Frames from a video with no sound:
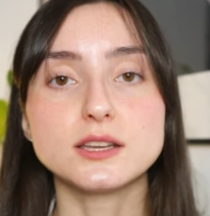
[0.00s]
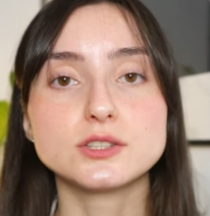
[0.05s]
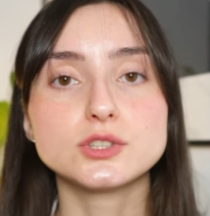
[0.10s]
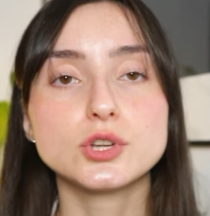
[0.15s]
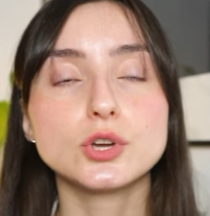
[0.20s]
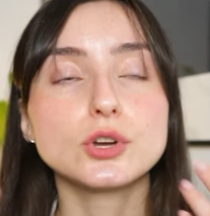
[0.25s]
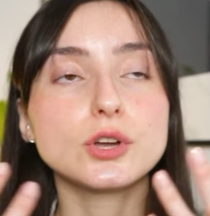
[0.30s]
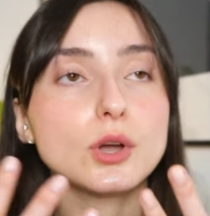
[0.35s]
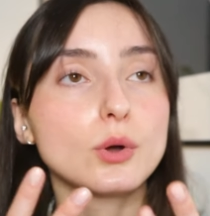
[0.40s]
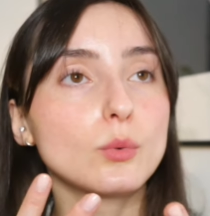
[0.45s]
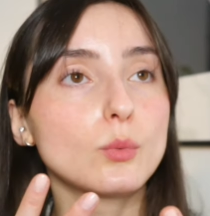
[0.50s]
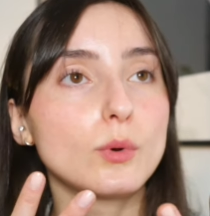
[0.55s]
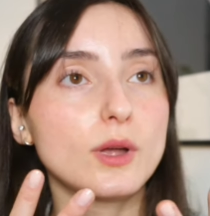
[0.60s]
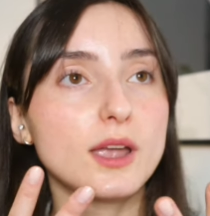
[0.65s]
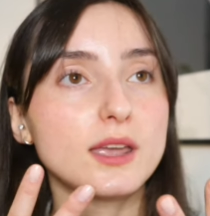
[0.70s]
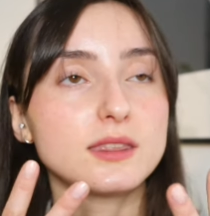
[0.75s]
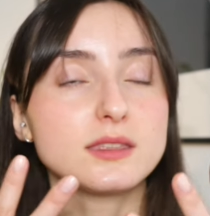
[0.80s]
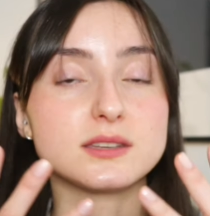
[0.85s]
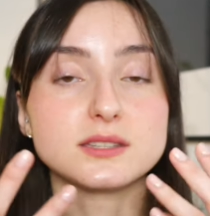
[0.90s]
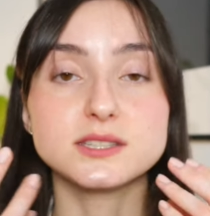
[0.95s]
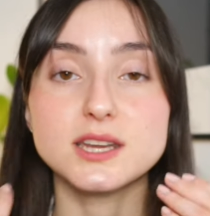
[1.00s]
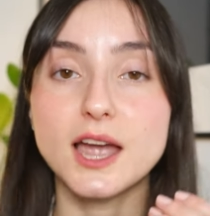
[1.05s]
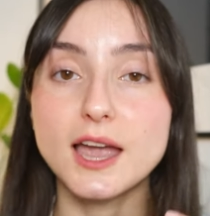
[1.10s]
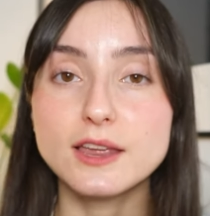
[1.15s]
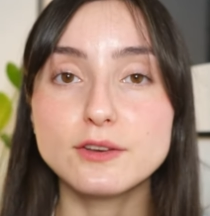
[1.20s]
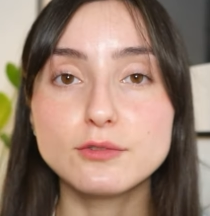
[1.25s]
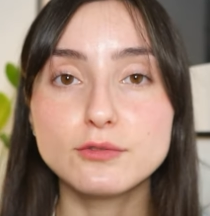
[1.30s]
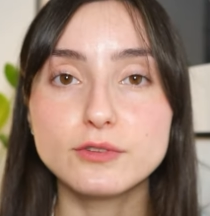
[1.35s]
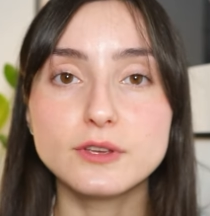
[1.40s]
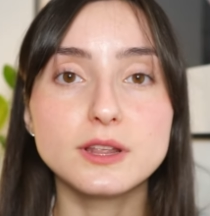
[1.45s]
It took away the
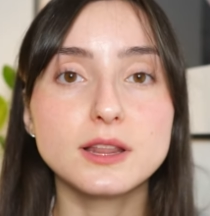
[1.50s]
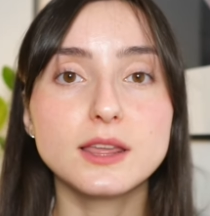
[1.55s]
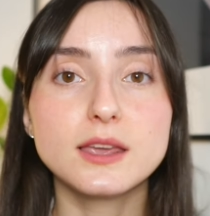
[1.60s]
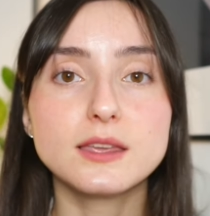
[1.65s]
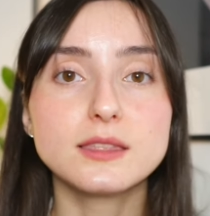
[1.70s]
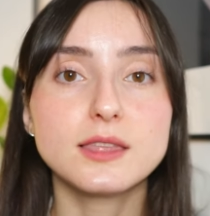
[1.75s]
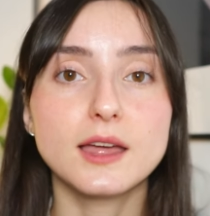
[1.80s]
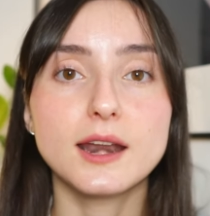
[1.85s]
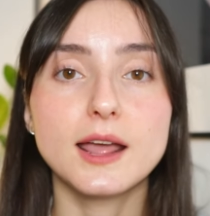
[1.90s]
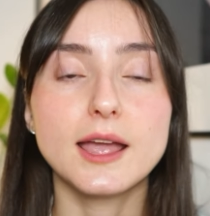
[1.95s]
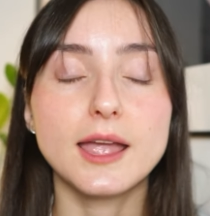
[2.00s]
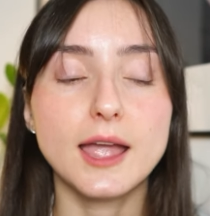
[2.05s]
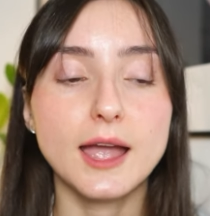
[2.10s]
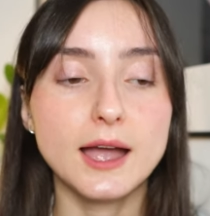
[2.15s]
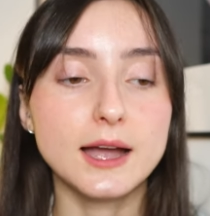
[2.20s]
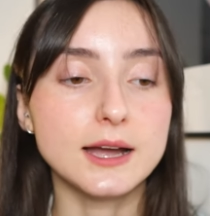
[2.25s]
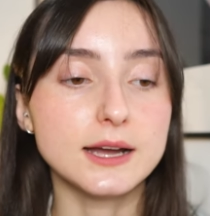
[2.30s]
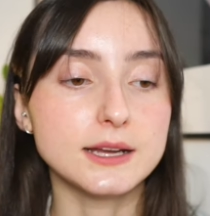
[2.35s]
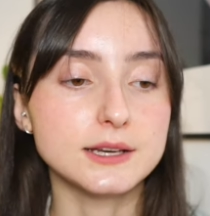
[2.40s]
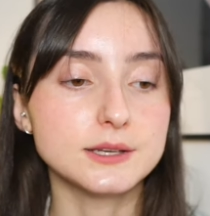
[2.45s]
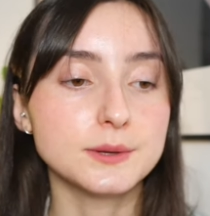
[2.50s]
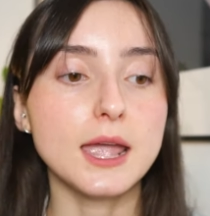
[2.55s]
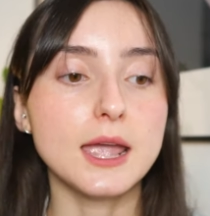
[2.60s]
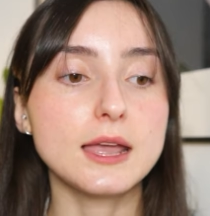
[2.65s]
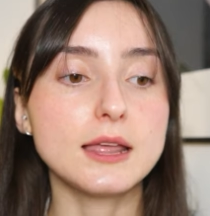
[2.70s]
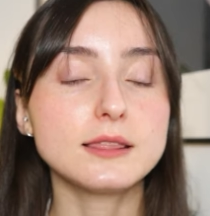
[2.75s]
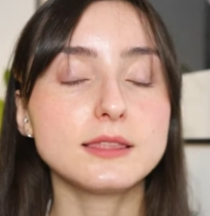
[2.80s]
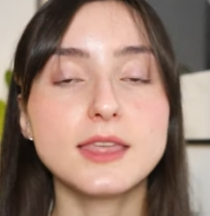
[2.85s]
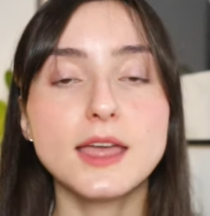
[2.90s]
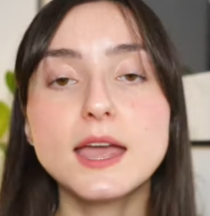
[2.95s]
tight feeling that I had
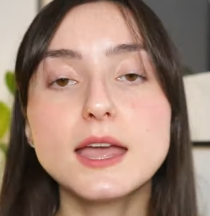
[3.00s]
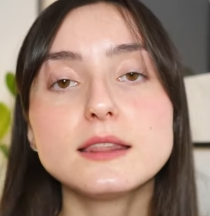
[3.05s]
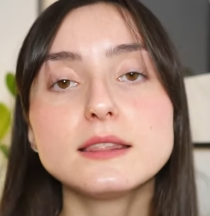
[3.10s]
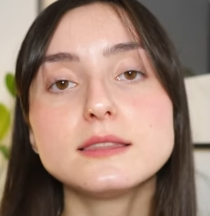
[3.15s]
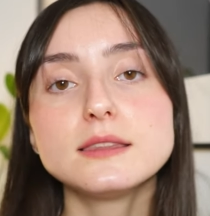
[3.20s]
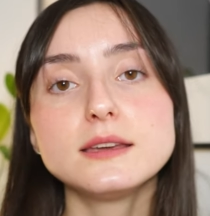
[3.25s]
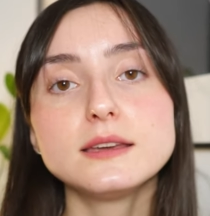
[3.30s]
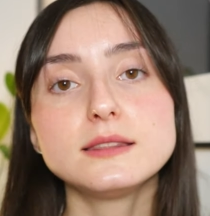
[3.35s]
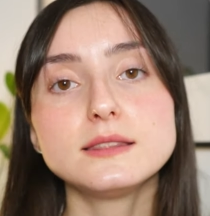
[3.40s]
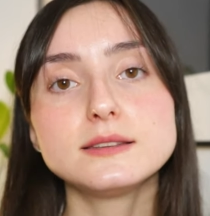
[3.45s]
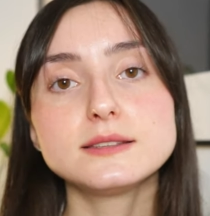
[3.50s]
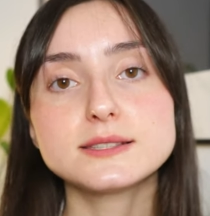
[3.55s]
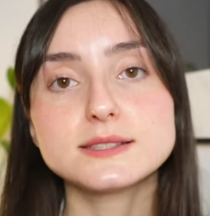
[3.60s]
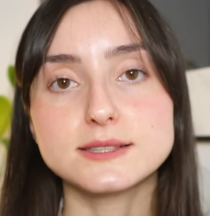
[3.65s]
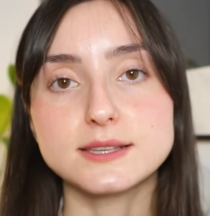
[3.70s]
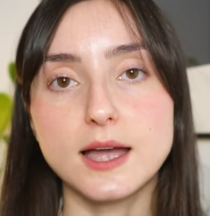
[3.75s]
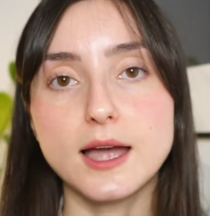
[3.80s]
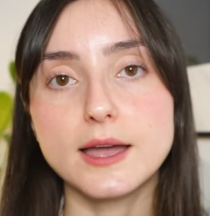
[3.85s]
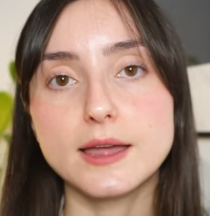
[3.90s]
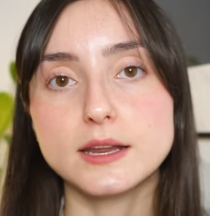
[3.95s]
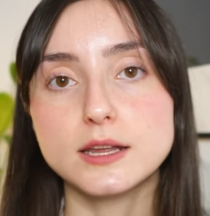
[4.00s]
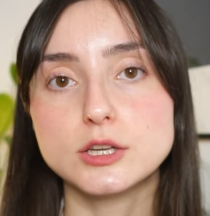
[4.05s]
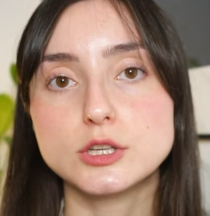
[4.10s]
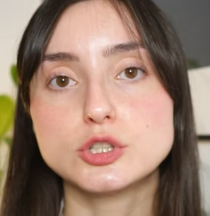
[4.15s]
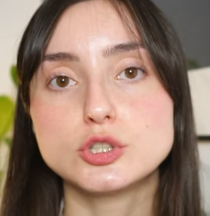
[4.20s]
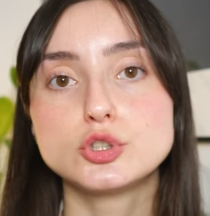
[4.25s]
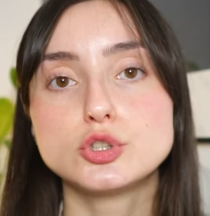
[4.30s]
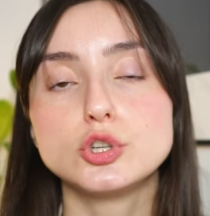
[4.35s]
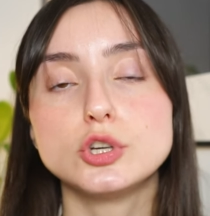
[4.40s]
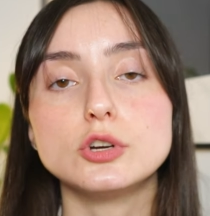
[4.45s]
and then they decided
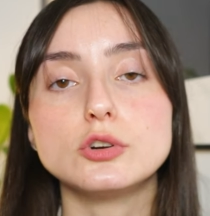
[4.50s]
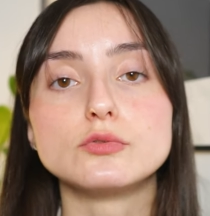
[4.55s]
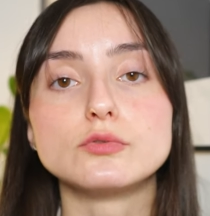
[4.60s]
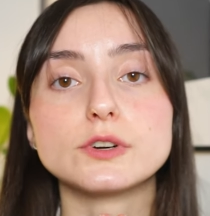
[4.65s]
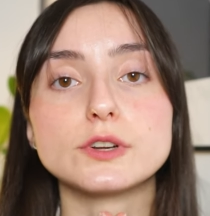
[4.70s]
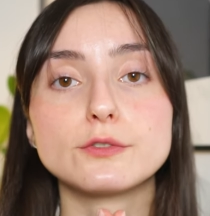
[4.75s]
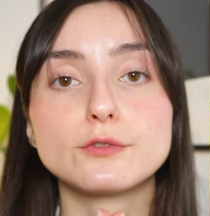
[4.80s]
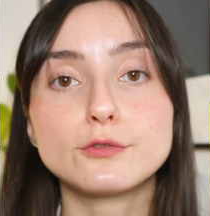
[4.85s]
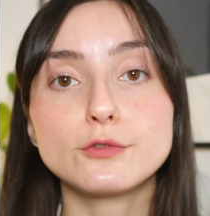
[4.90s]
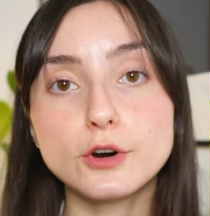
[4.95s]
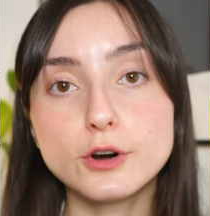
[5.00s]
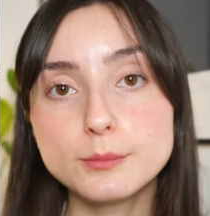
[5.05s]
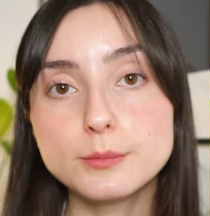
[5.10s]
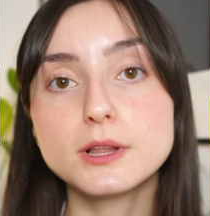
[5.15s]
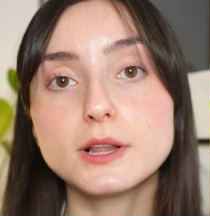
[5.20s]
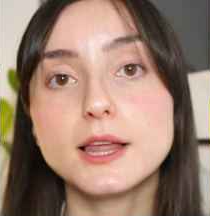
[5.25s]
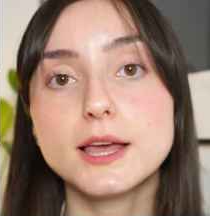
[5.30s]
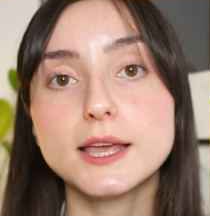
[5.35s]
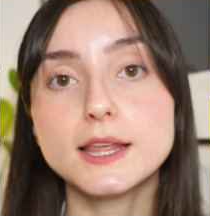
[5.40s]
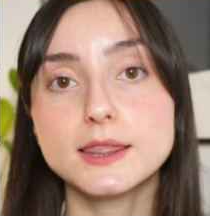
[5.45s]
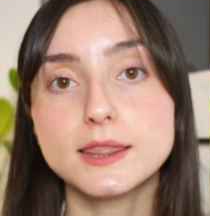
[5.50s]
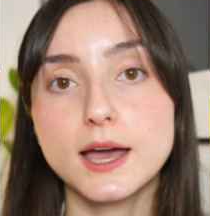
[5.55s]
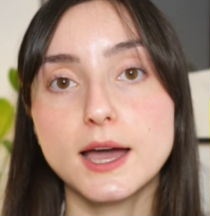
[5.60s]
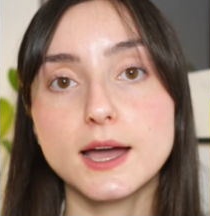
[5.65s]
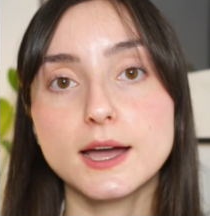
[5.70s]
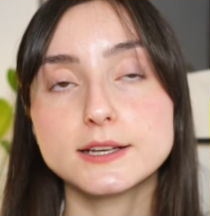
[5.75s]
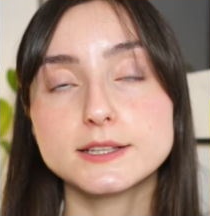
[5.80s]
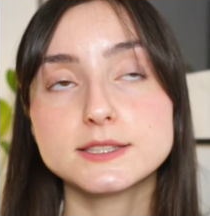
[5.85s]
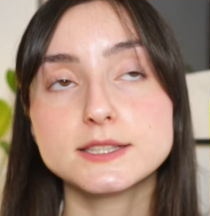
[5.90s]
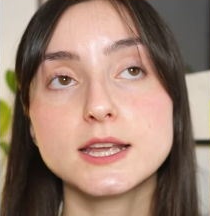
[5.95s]
to reformulate
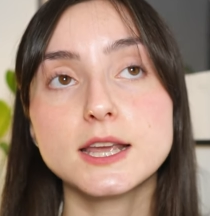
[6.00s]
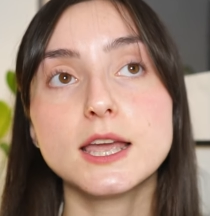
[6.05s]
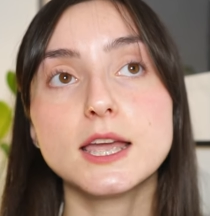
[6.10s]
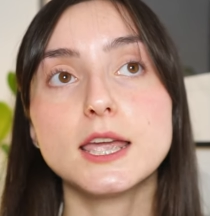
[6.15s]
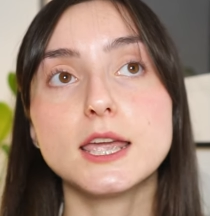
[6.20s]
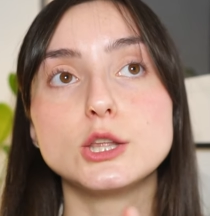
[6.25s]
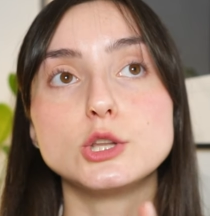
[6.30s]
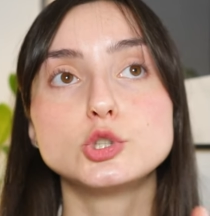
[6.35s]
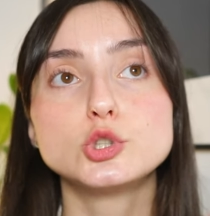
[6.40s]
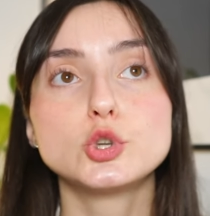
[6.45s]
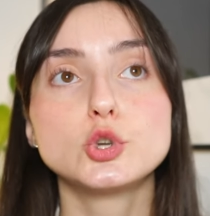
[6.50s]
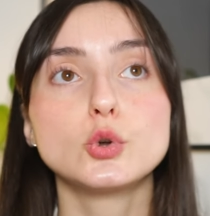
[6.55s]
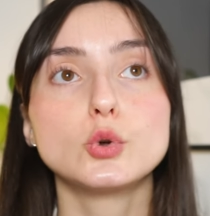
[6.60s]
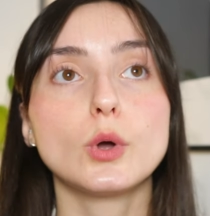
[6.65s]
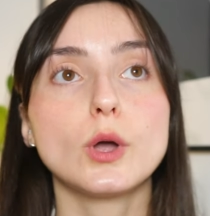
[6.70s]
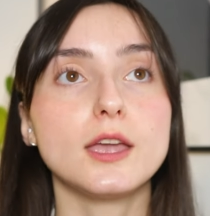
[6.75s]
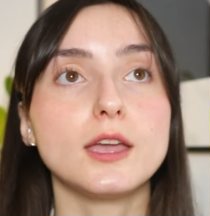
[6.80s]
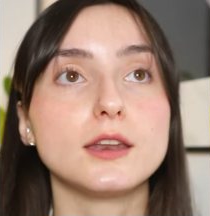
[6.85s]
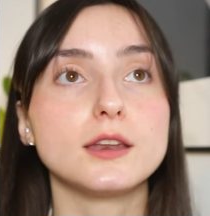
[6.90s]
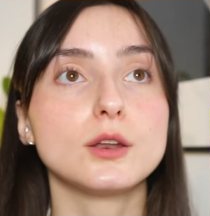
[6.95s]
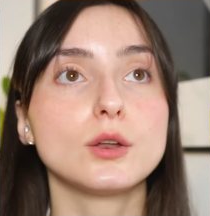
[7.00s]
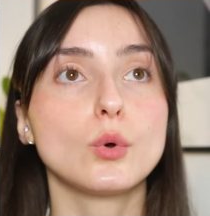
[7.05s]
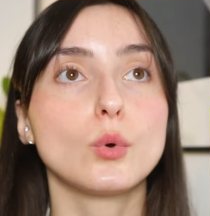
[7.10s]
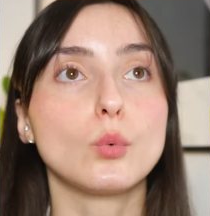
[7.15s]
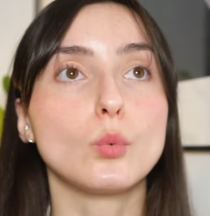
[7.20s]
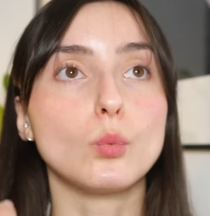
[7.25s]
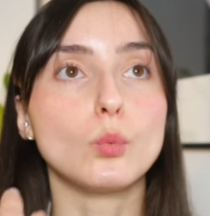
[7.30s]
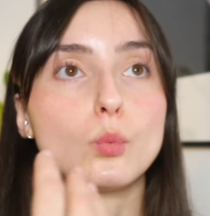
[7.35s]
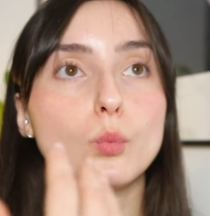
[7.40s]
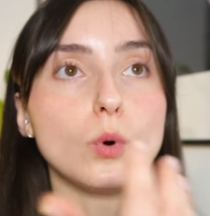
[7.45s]
that into an
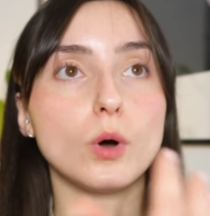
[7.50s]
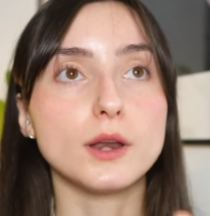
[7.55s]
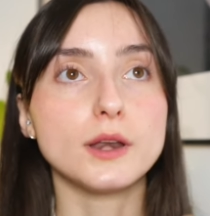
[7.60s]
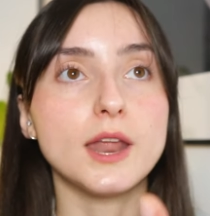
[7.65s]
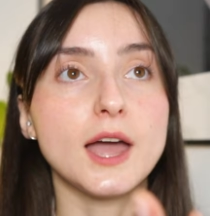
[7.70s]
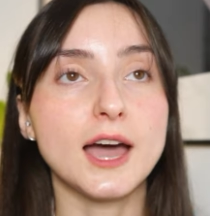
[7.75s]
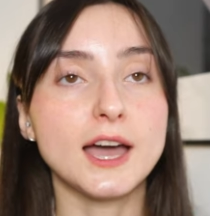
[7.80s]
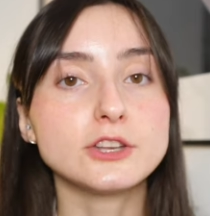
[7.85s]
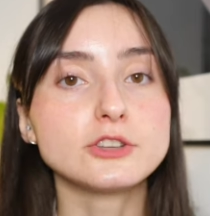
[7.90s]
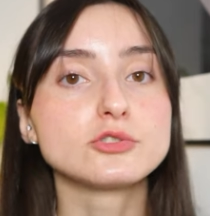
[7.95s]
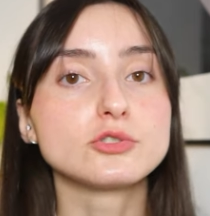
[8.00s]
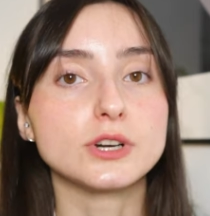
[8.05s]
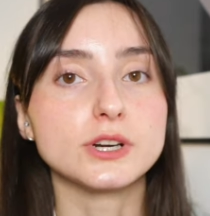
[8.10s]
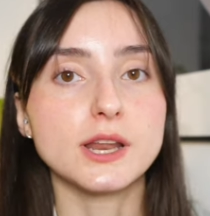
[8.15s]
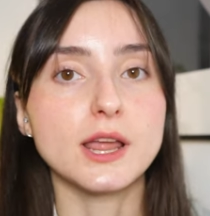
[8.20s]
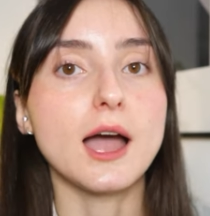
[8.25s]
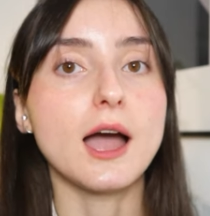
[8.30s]
100